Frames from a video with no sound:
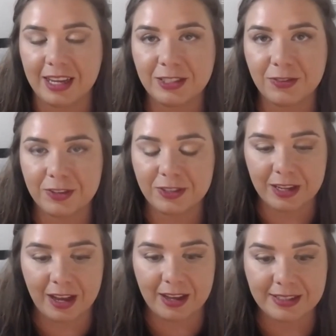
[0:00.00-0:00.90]
Thanks for
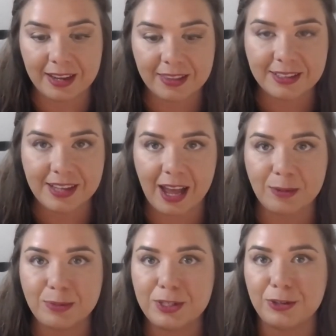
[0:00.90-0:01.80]
taking the
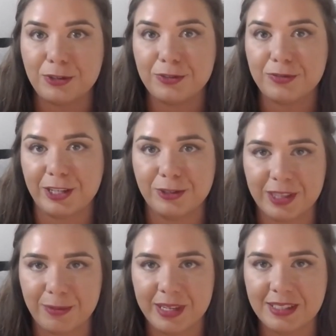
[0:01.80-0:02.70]
time to facial
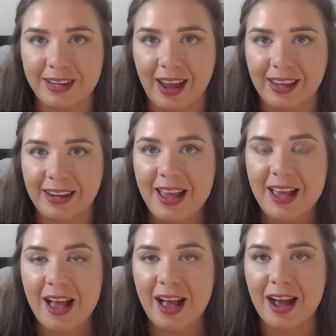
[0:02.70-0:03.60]
with me tonight.
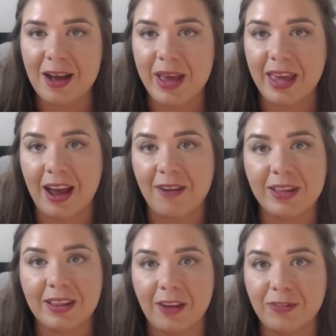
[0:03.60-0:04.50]
And I
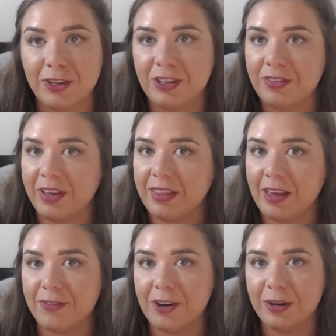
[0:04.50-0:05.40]
would love for you to fill out
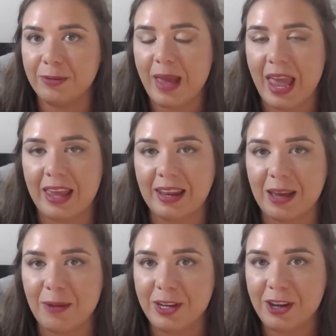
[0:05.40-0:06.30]
that form and
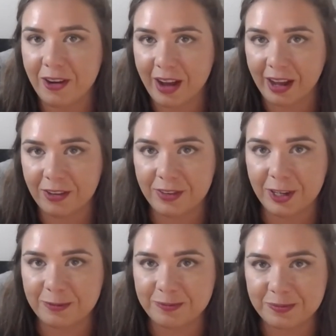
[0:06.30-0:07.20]
let me know how you
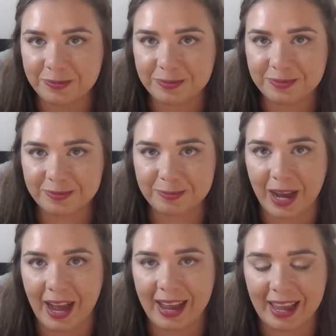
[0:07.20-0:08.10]
feel.
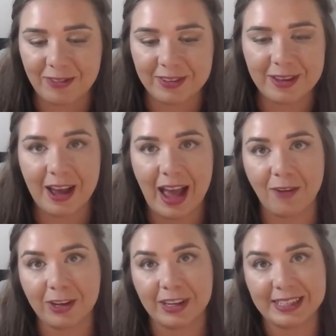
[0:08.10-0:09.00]
Bye.
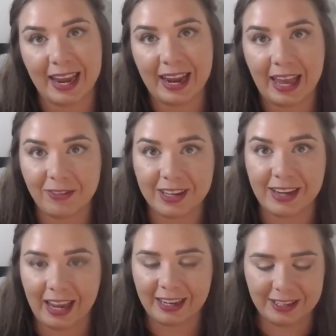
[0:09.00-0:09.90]
Have a good day. Have a good
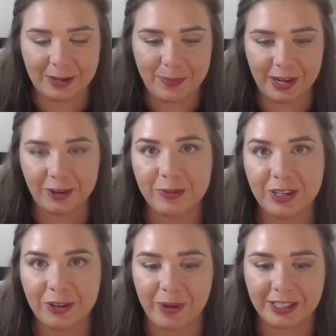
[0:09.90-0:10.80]
night, depending on
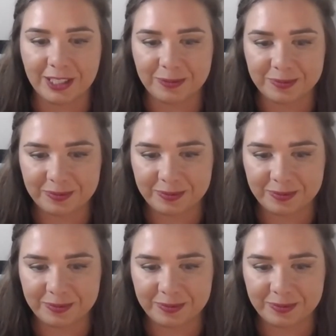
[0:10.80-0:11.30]
when you're watching.